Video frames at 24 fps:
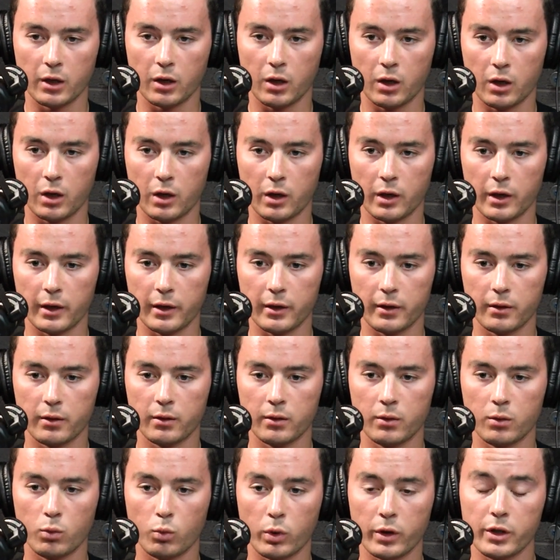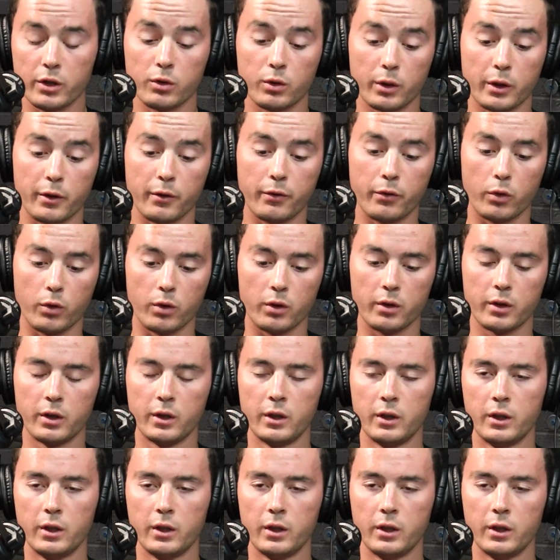on what you're looking for.